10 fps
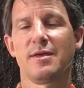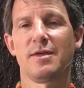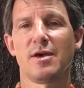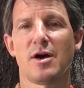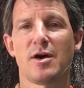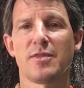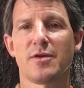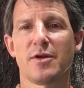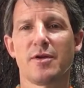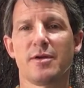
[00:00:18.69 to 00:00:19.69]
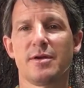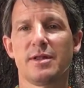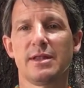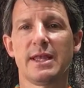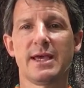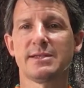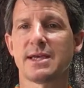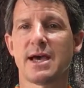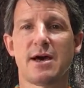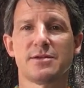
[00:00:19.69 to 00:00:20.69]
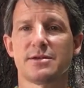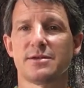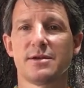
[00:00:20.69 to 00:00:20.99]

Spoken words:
the author lays out